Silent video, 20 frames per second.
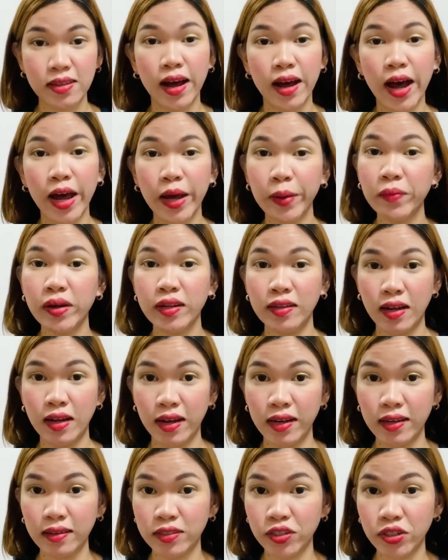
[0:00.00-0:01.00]
I'm a
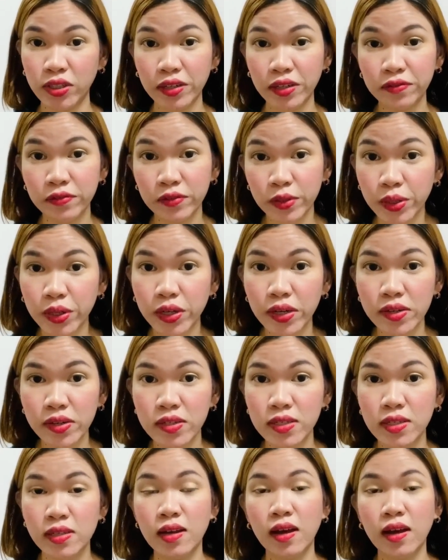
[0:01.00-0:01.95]
night shift nurse.